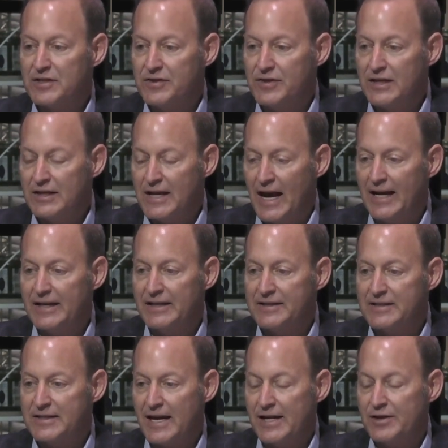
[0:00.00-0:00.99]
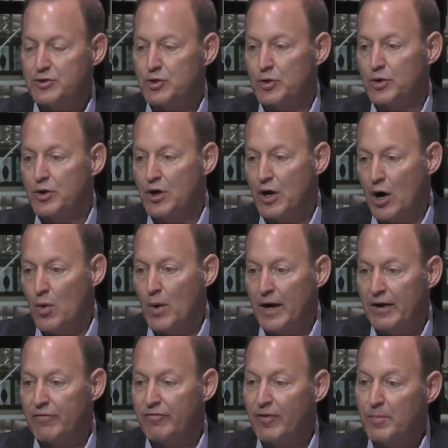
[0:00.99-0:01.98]
in the United States are
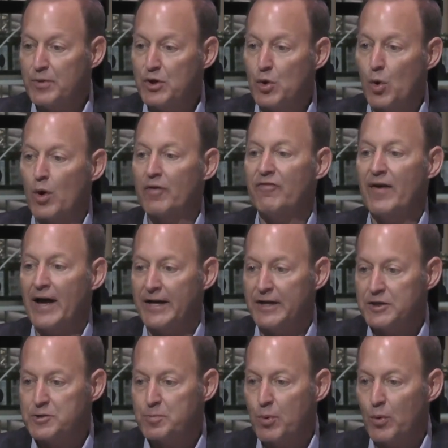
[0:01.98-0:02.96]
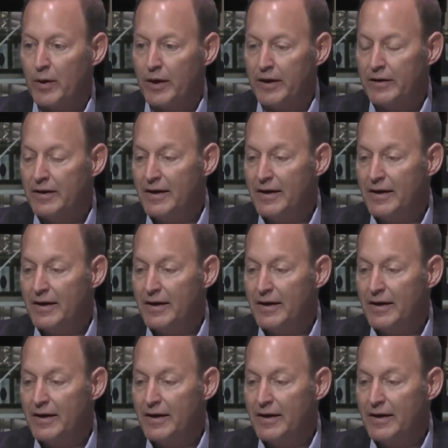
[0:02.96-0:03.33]
going from your vantage point?